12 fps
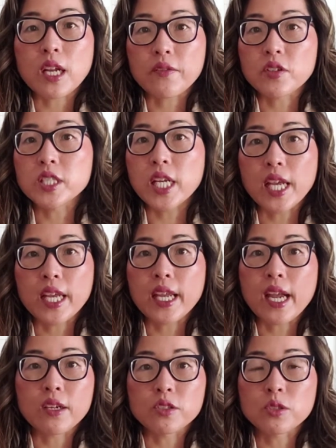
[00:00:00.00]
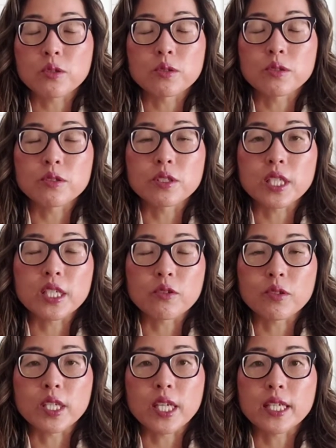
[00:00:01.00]
everyday household
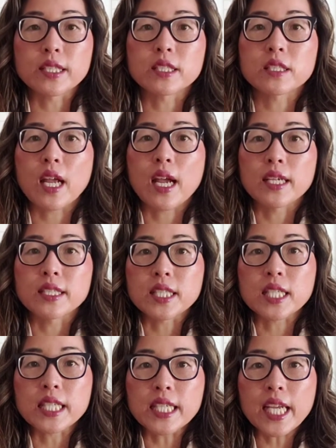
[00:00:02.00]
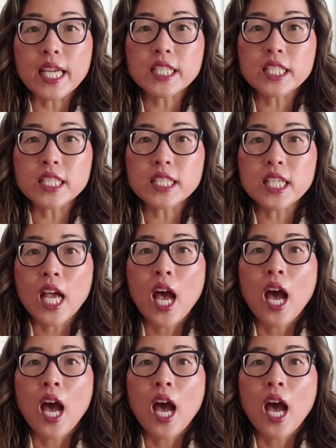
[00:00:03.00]
ingredients as cleaning agents,